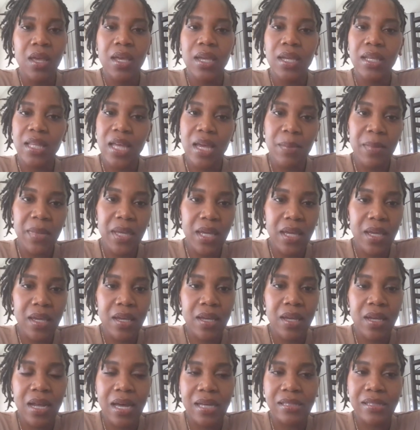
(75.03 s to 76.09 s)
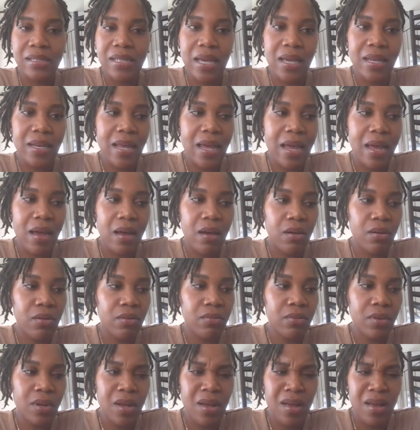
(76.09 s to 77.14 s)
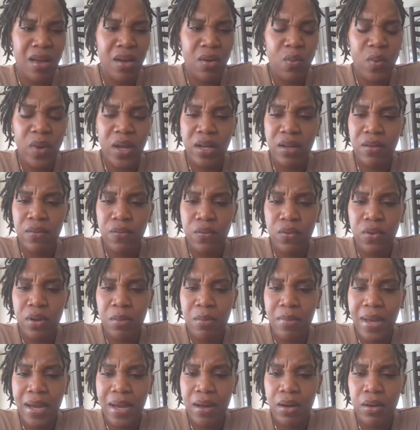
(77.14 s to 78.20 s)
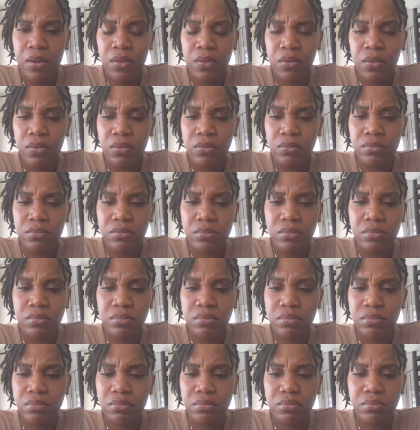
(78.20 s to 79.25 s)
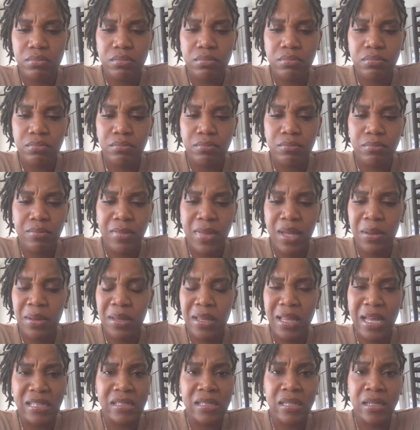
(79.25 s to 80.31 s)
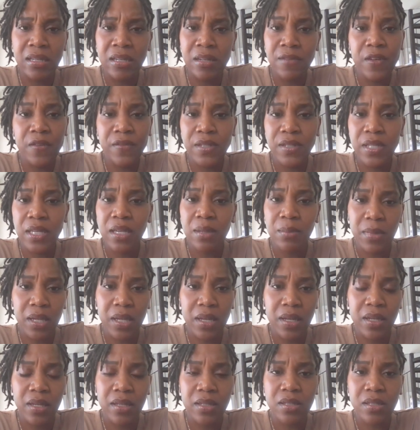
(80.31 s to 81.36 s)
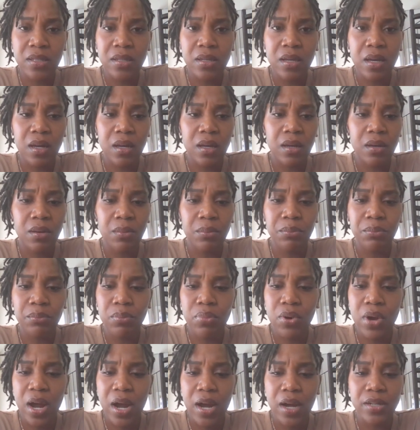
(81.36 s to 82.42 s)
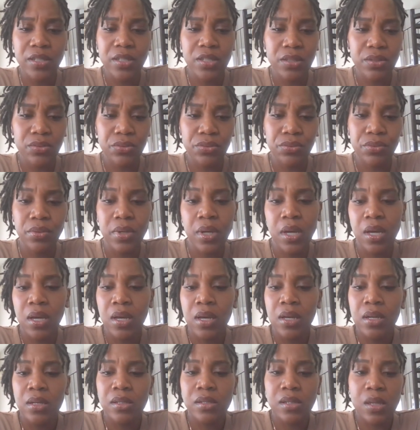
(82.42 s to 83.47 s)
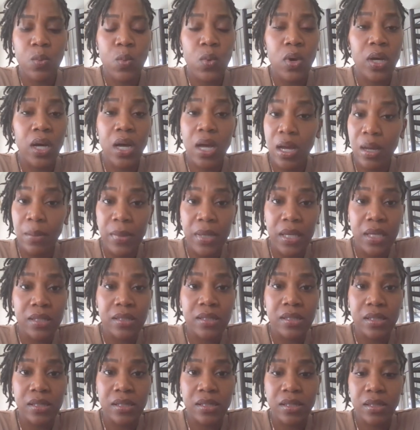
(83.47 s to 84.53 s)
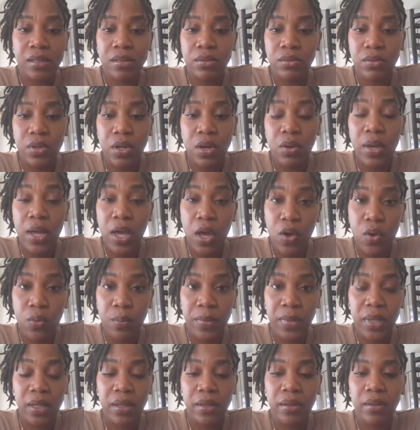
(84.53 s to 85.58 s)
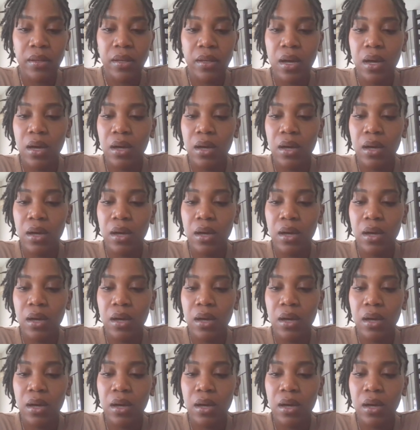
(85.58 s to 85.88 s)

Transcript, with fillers: He let me in. I sat down, waited for about maybe like 10 to 15 minutes um, prior to someone coming to, you know, help me.